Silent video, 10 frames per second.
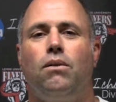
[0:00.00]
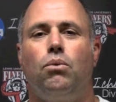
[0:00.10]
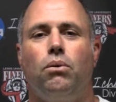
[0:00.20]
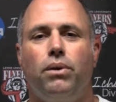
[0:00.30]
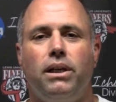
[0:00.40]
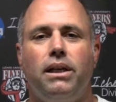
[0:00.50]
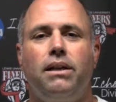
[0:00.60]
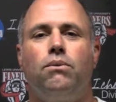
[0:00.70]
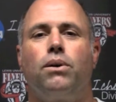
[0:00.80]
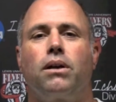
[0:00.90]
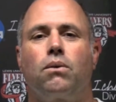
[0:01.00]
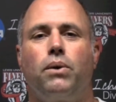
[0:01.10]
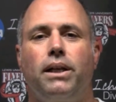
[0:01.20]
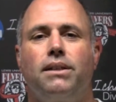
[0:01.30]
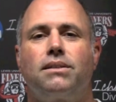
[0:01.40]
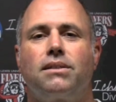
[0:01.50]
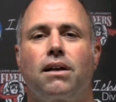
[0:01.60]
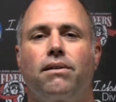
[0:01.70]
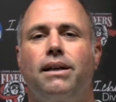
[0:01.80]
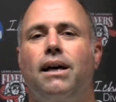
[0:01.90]
what we need, what our weaknesses
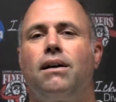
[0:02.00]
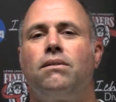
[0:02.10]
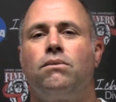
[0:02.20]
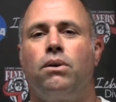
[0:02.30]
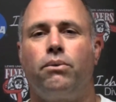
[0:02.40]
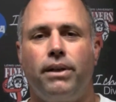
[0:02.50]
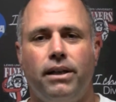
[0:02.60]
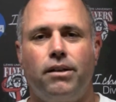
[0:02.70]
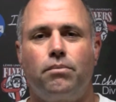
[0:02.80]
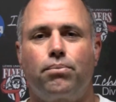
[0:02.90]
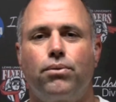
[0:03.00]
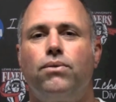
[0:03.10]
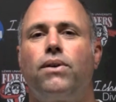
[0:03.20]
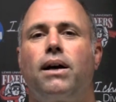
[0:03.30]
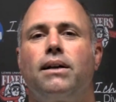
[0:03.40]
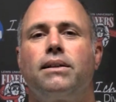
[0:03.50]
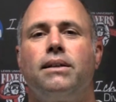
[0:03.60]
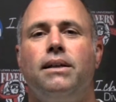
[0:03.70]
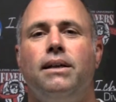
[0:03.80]
are right now, what we need to improve on,